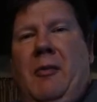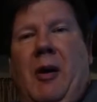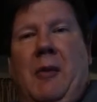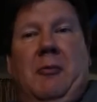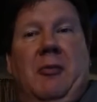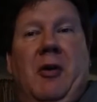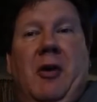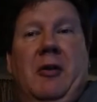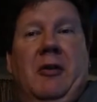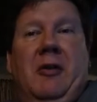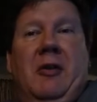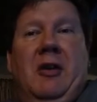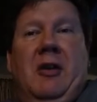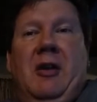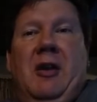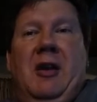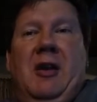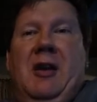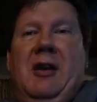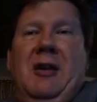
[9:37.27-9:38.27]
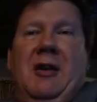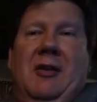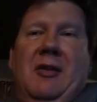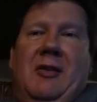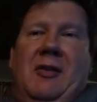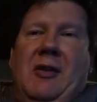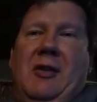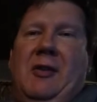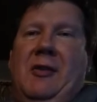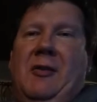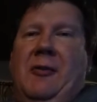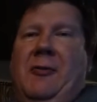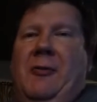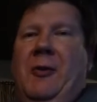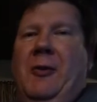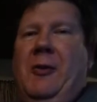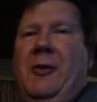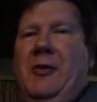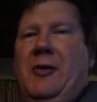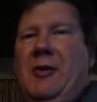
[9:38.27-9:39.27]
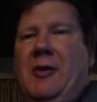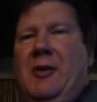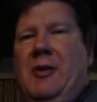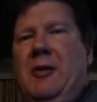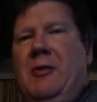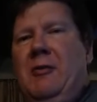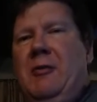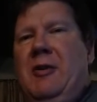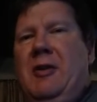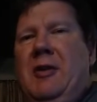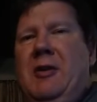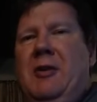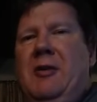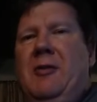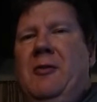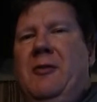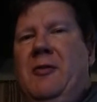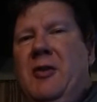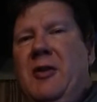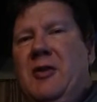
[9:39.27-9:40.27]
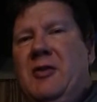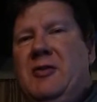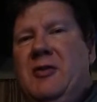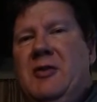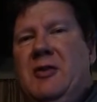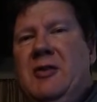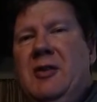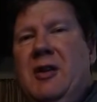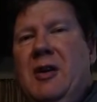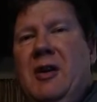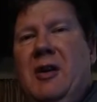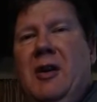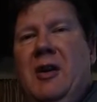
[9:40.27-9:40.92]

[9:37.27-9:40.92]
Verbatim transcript: My brother, he doesn't think the Phillies are going to win the division.